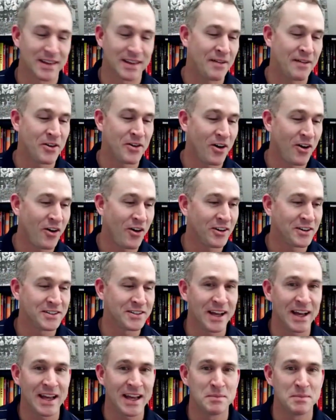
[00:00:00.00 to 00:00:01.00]
having a hard
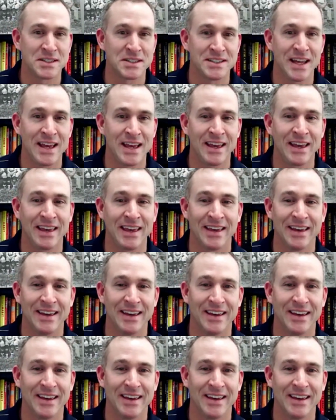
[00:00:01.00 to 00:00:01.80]
time staying